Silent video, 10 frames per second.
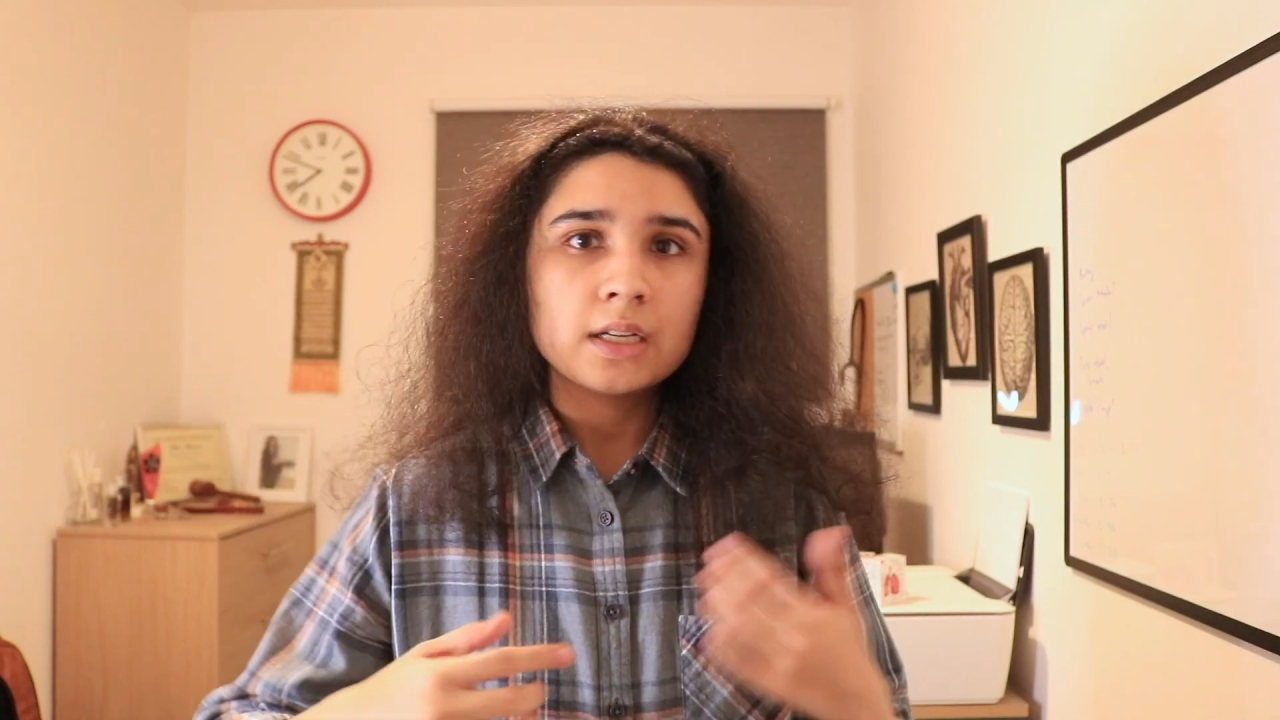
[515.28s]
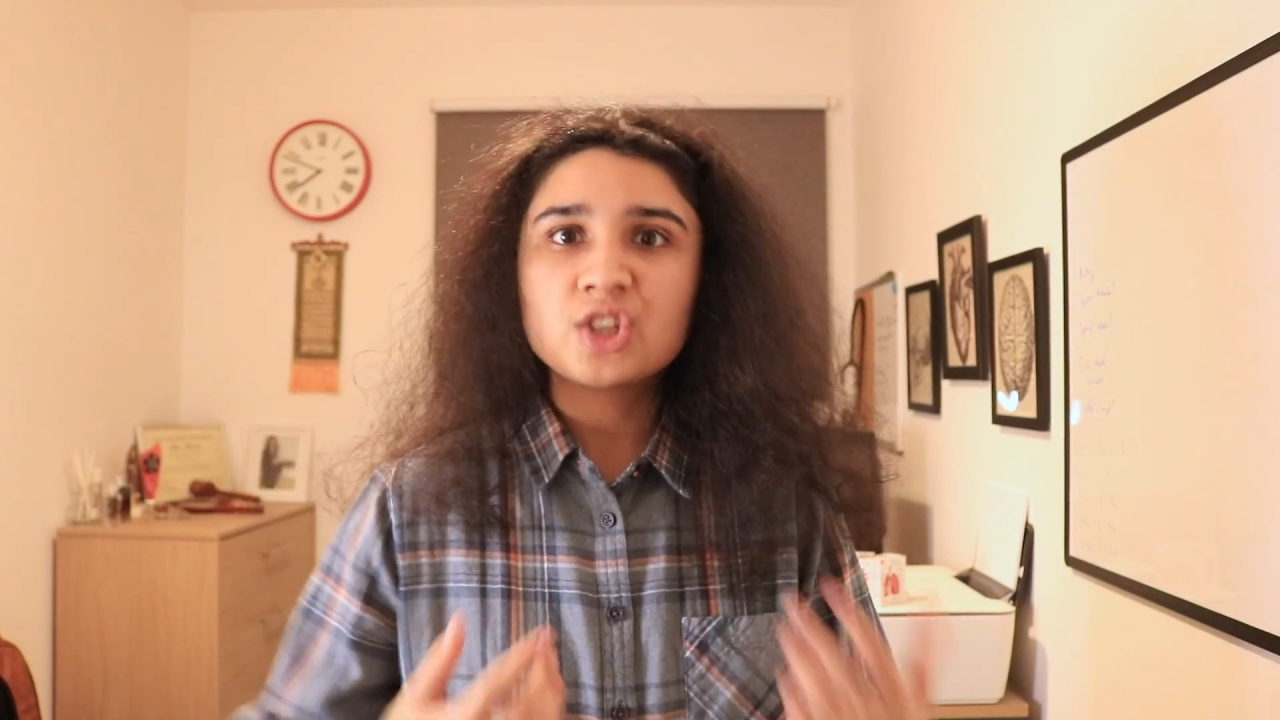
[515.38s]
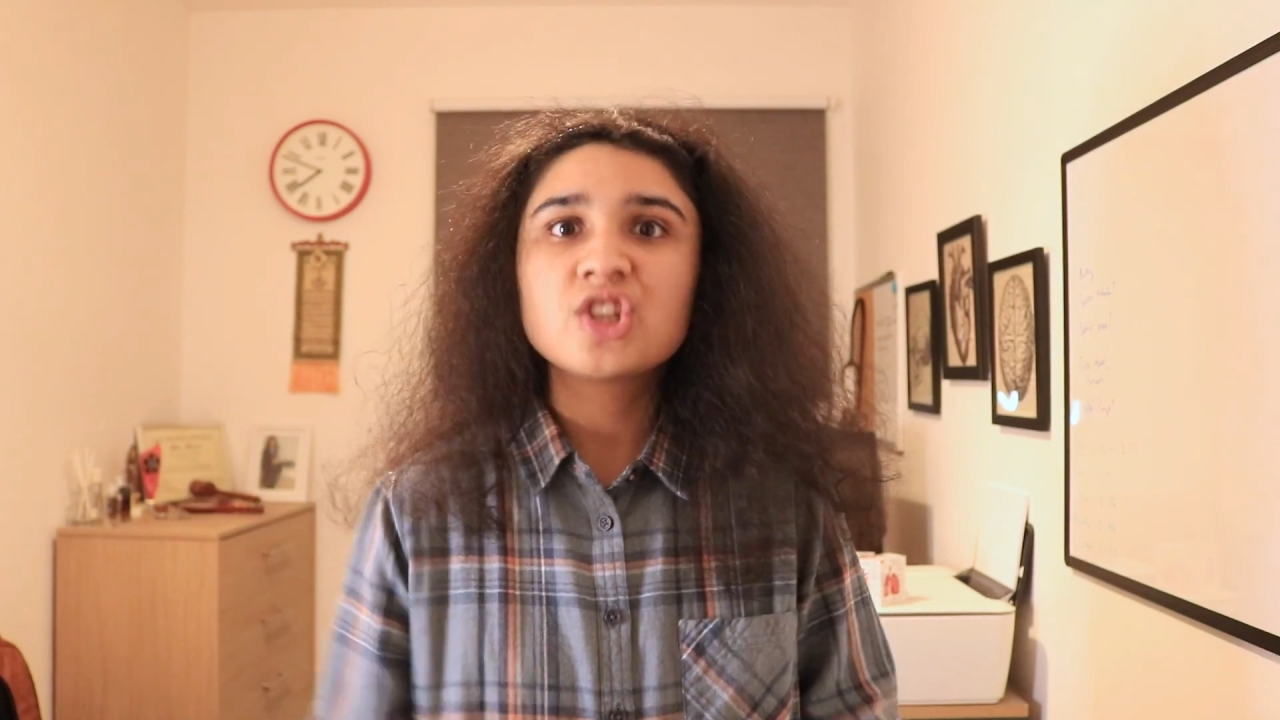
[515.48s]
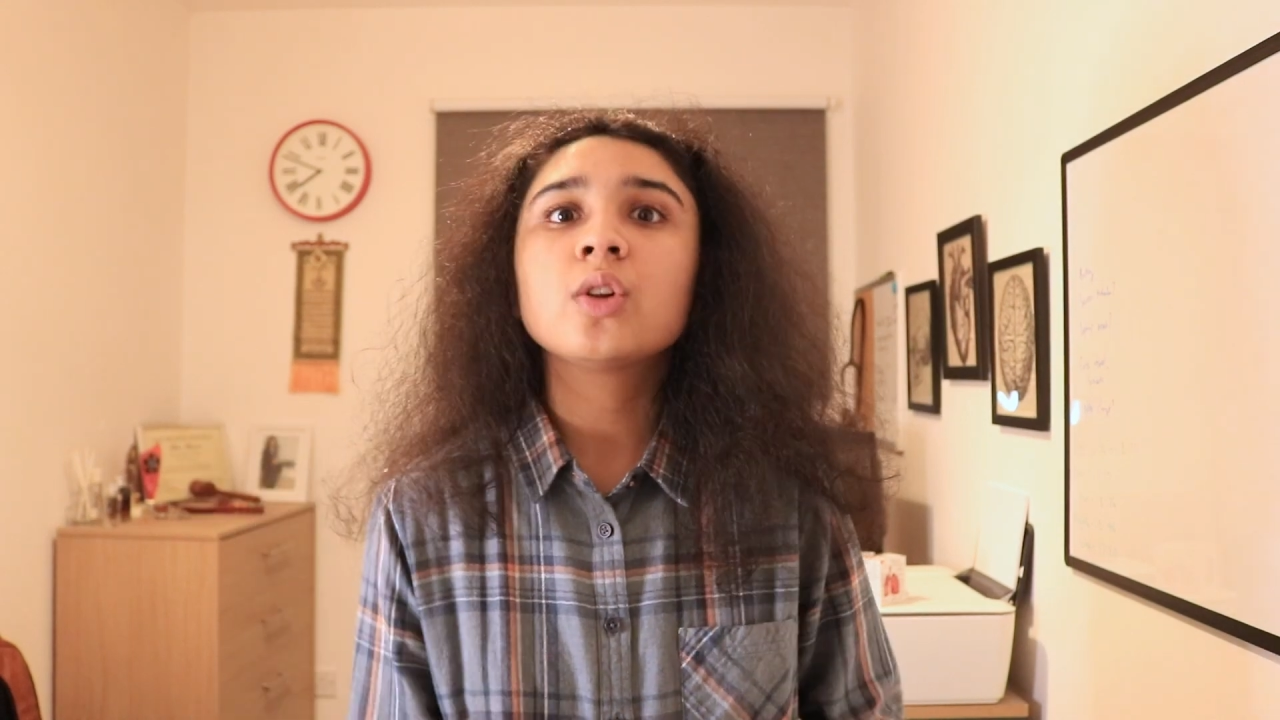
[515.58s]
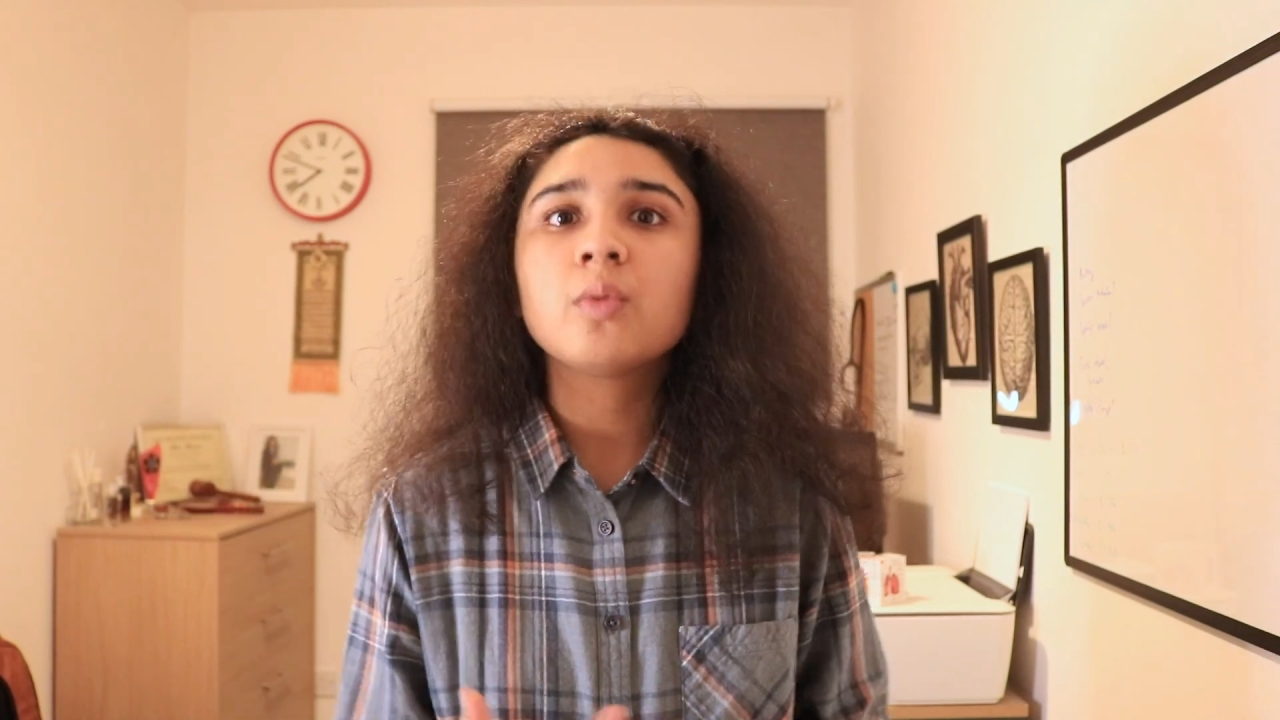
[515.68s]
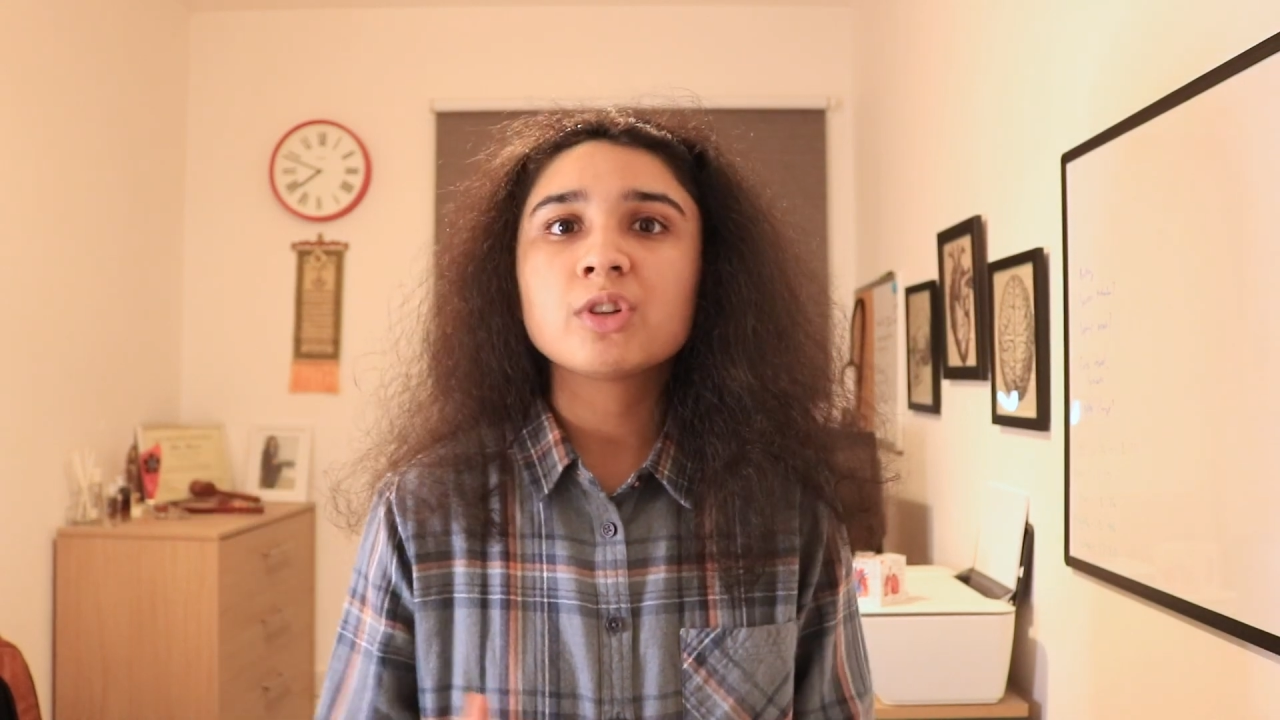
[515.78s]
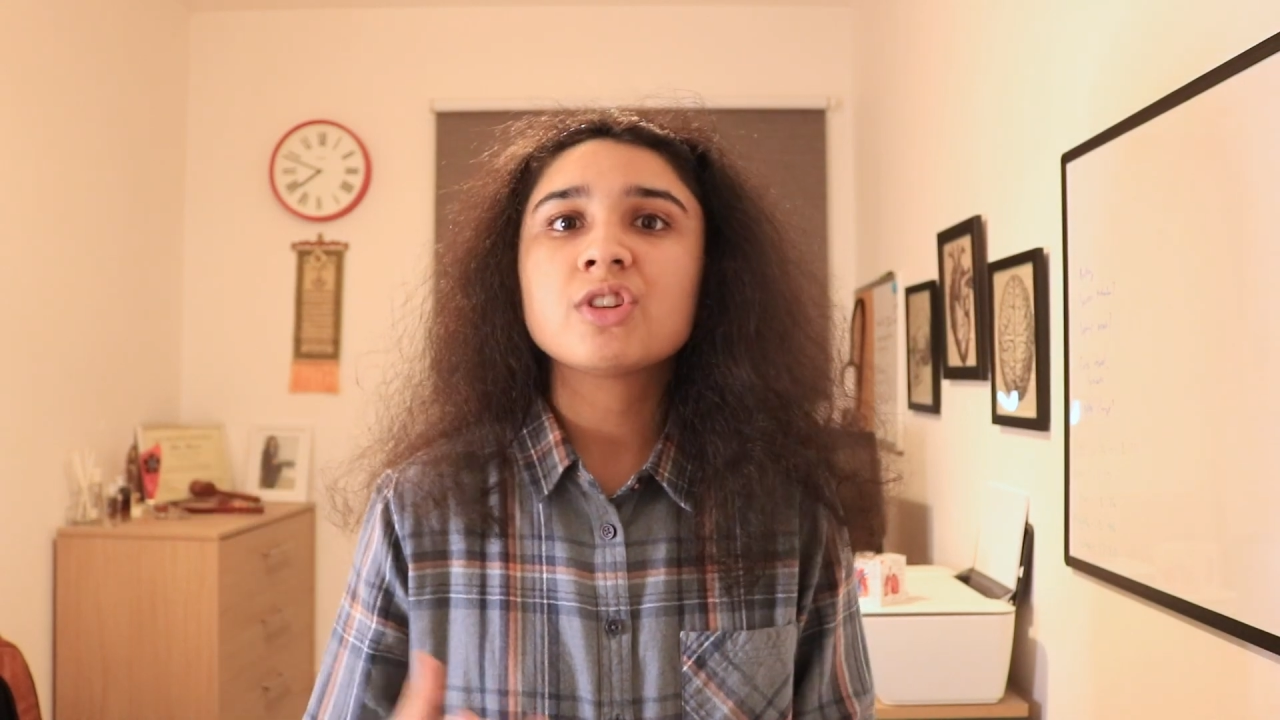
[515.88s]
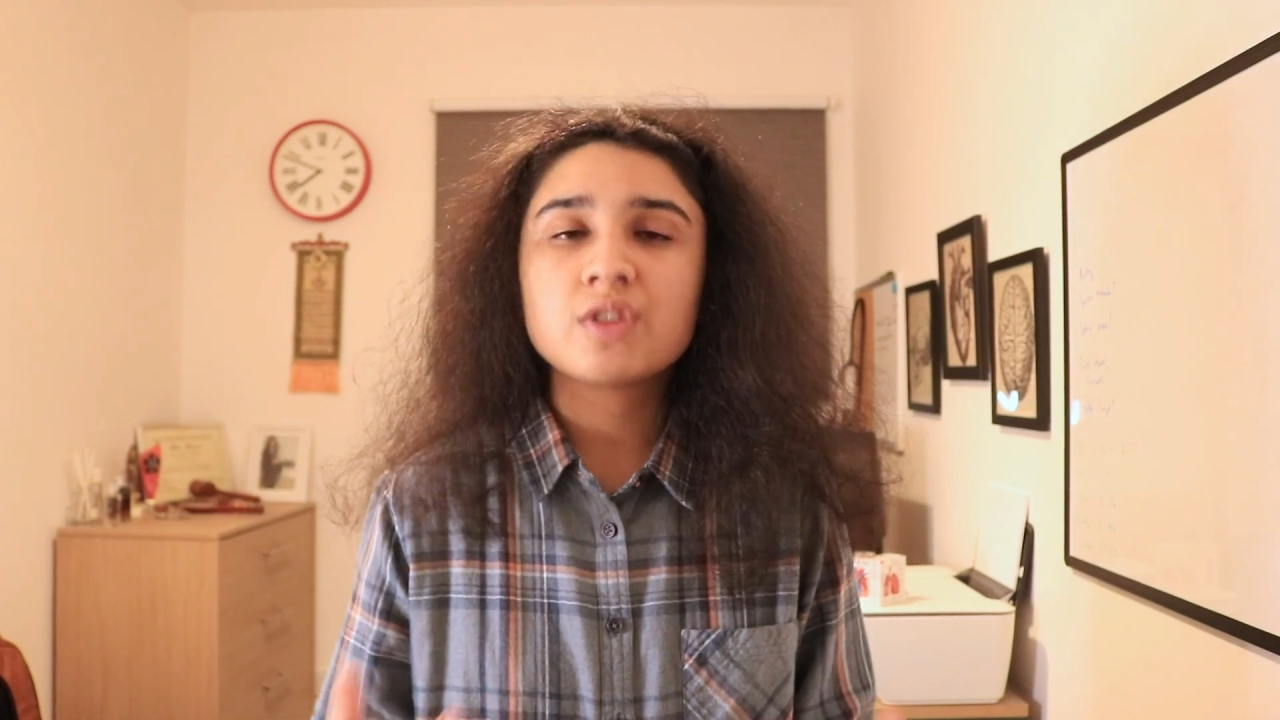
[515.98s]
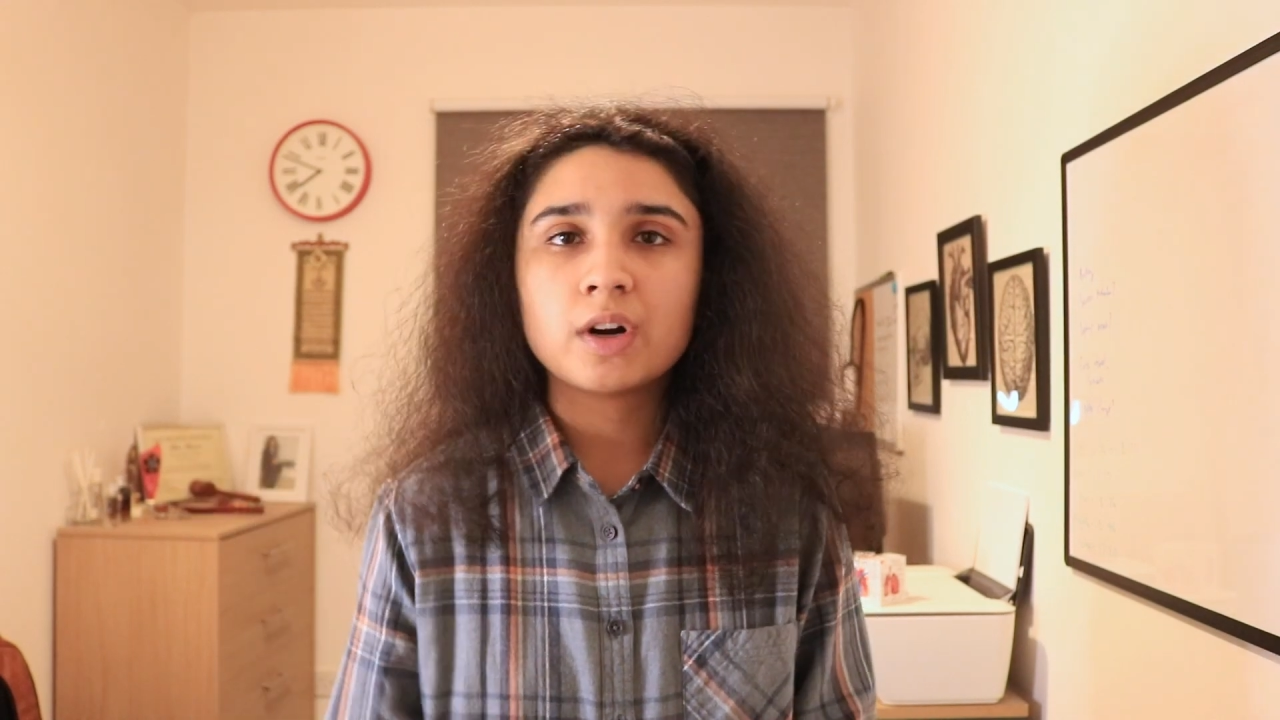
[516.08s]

still wasn't